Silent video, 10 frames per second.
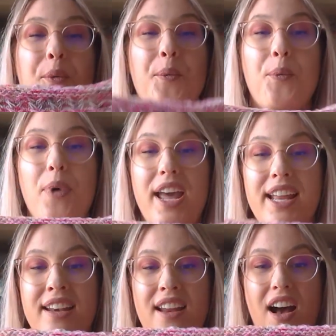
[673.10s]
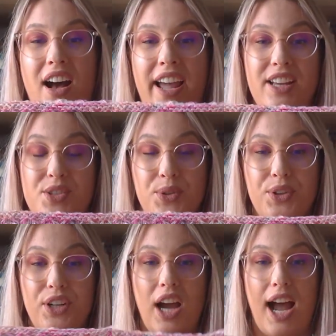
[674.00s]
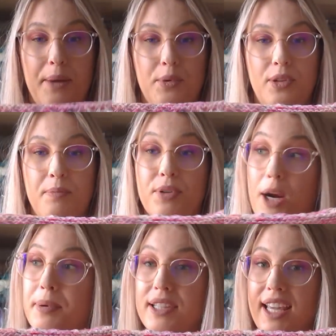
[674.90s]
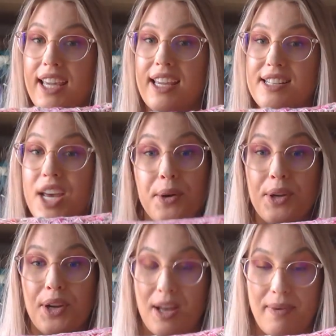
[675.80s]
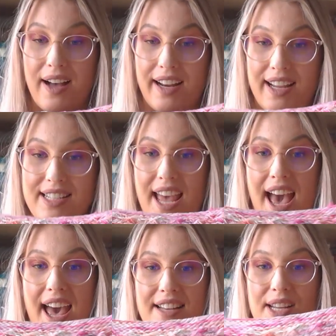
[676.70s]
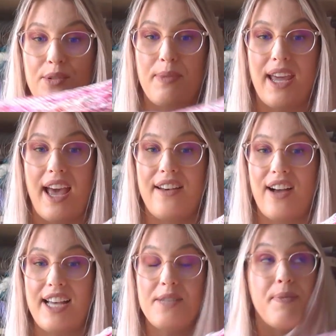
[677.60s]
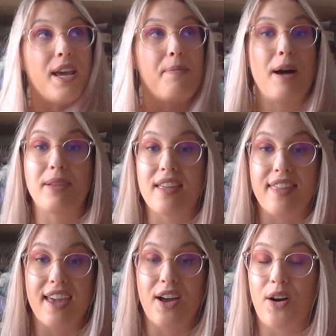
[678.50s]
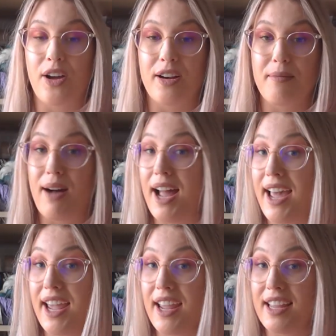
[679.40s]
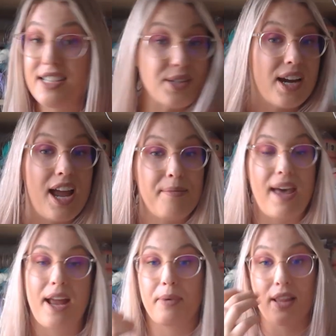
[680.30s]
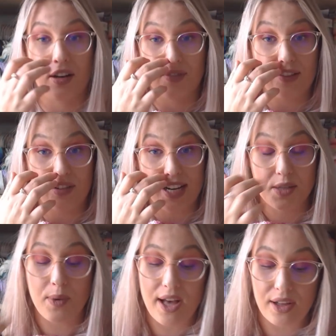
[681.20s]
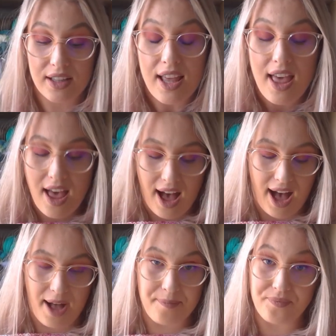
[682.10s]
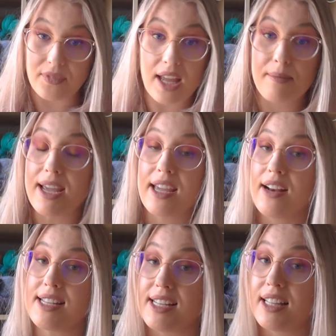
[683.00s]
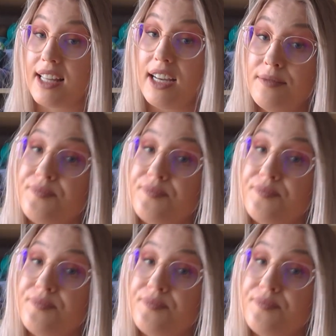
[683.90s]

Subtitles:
When I do, I will properly tell you about it, and it will be a nice big public thing on my Instagram and probably on Ravelry as well, and make it nice and clear